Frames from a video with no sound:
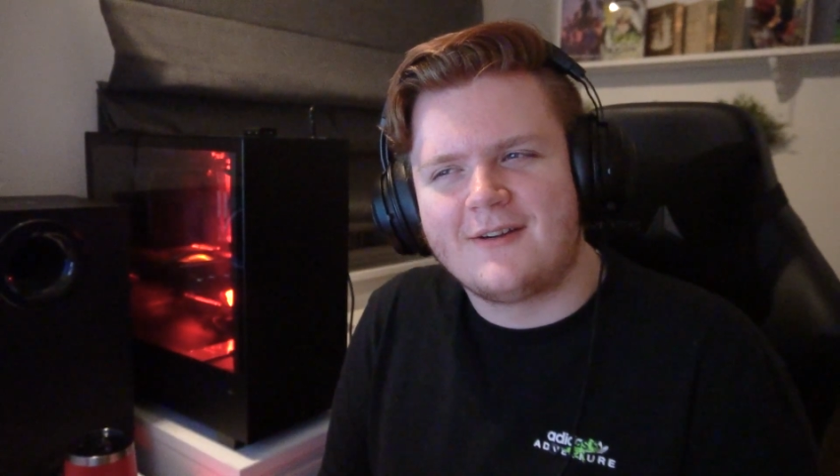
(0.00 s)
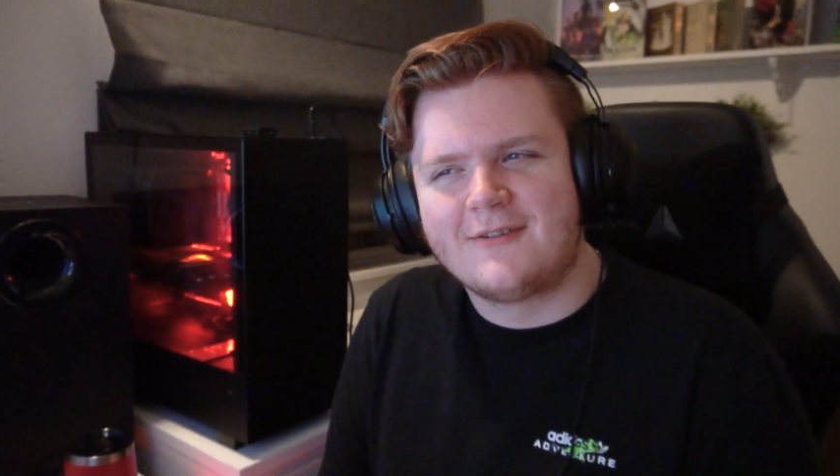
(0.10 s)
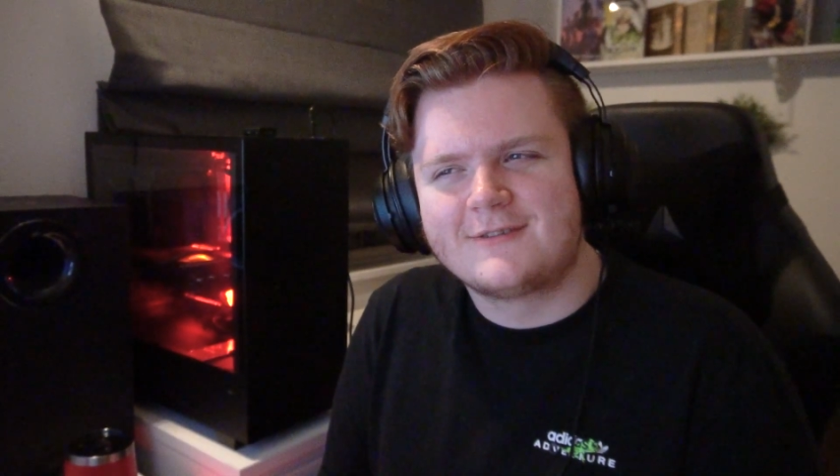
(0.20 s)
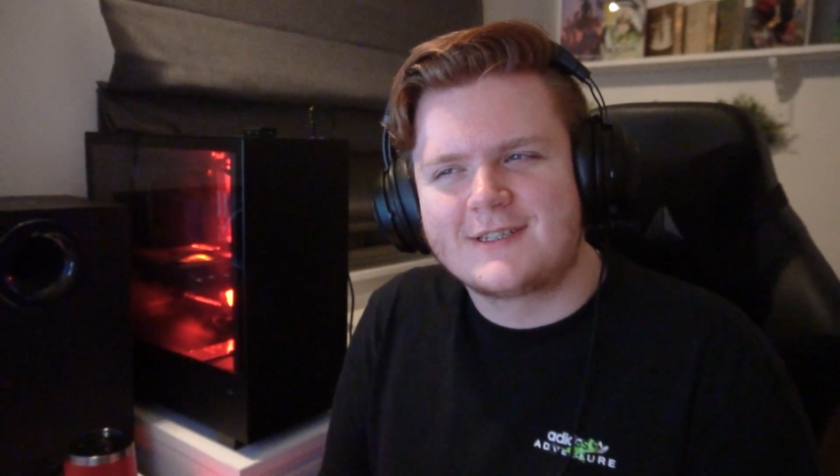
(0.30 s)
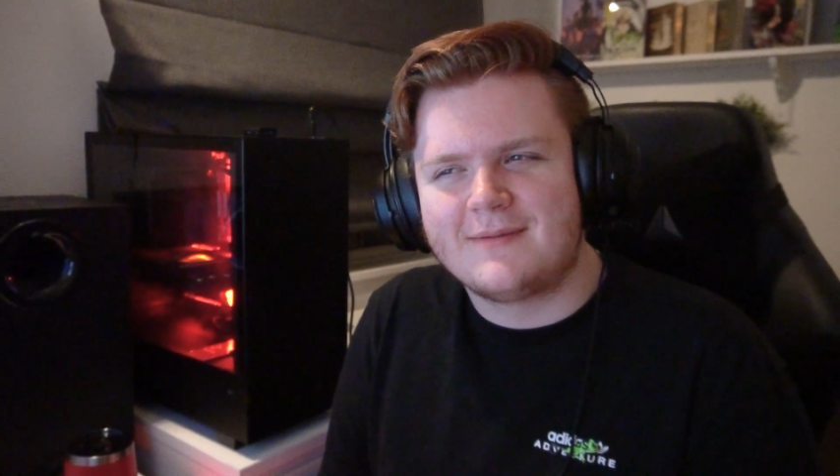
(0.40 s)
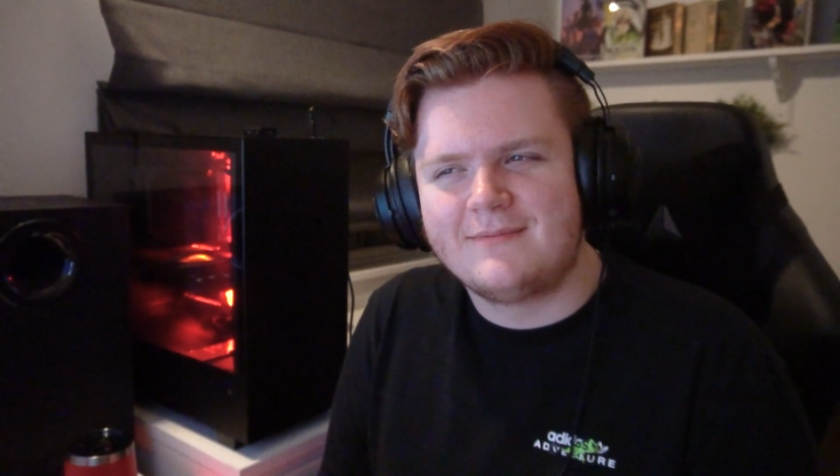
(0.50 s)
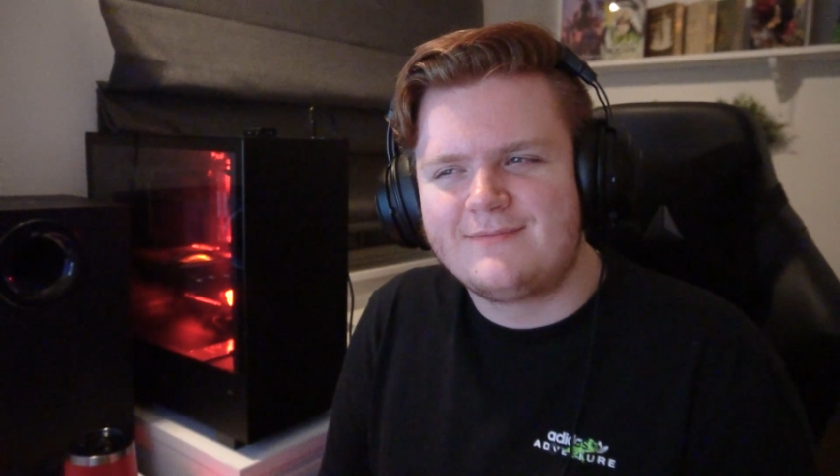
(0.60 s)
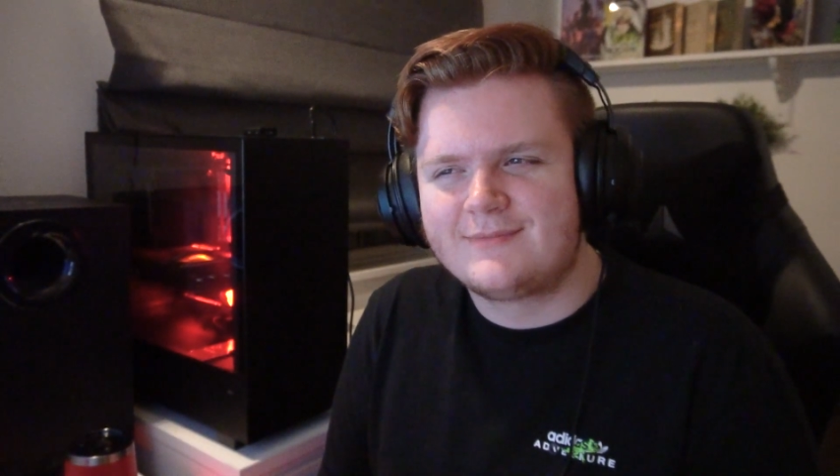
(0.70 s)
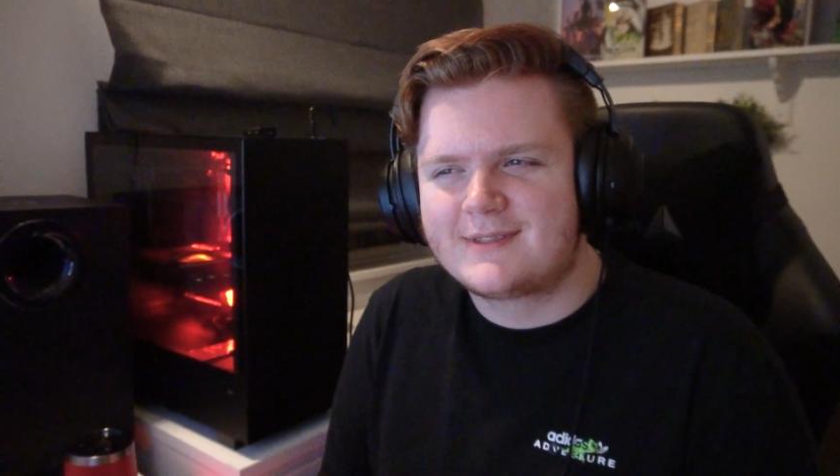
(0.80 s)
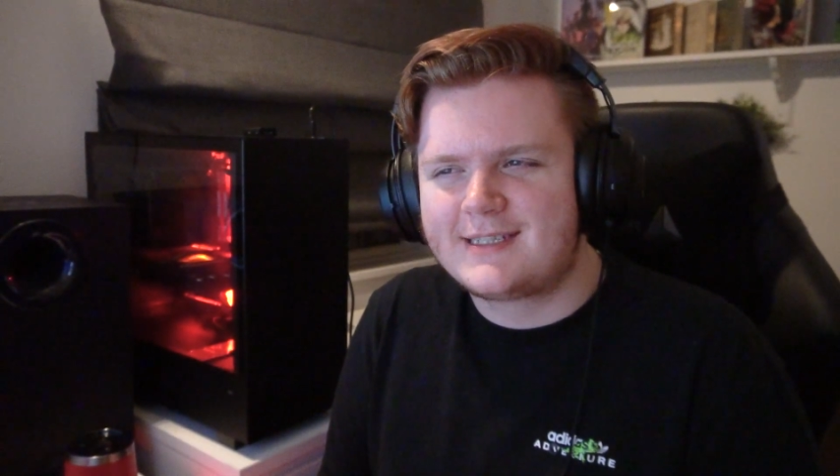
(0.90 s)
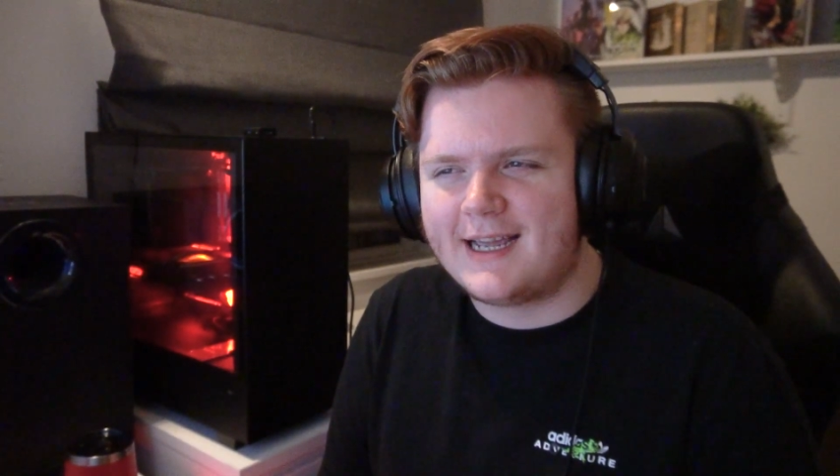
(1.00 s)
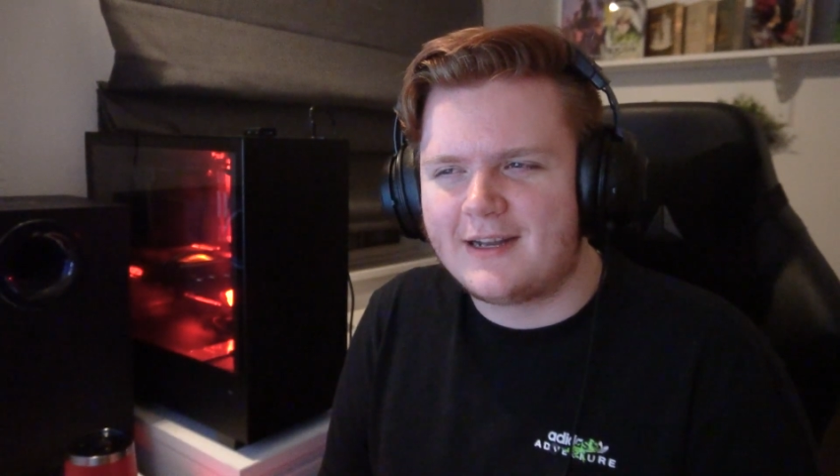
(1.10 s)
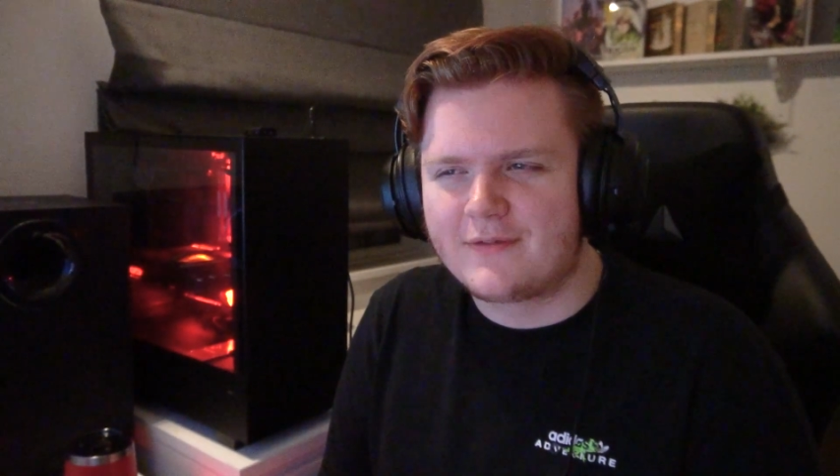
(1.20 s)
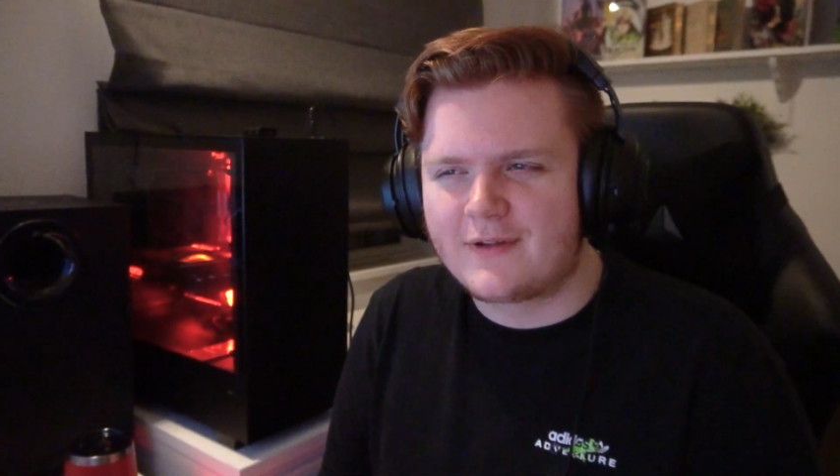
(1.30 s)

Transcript: old tale